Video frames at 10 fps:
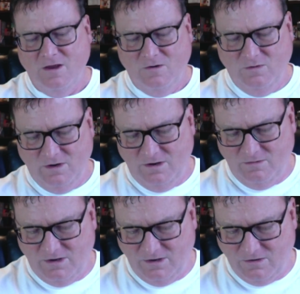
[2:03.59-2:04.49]
Really,
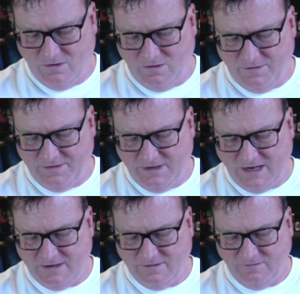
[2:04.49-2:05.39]
really cool. And they
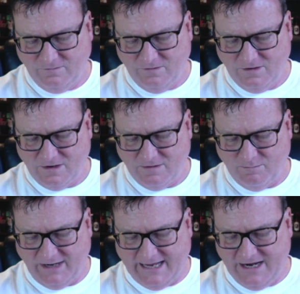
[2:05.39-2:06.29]
got this one
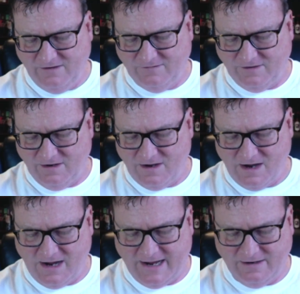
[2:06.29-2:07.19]
blazing
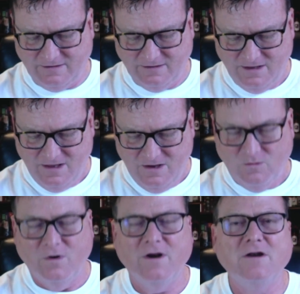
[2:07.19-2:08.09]
hot,
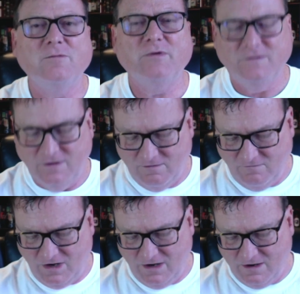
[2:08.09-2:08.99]
100%
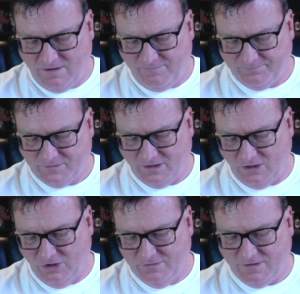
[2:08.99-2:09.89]
vegan,
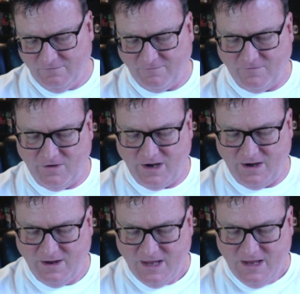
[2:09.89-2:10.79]

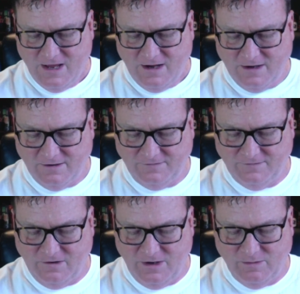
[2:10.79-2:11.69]
gluten-free.
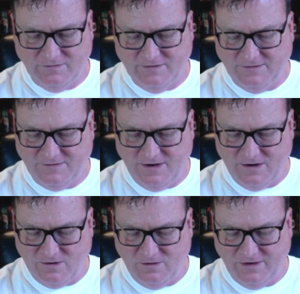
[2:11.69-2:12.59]
Sodium is listed
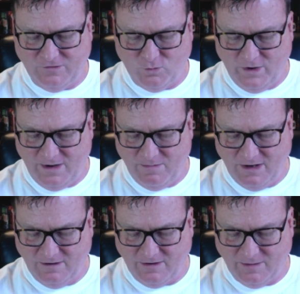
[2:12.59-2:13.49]
at only 20
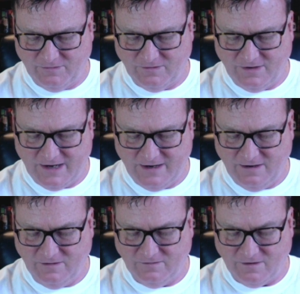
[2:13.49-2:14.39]
milligrams, so that
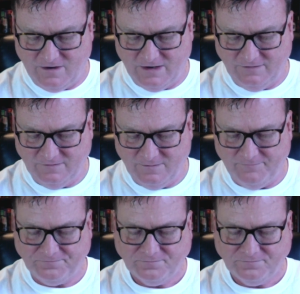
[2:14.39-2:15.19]
is awesome.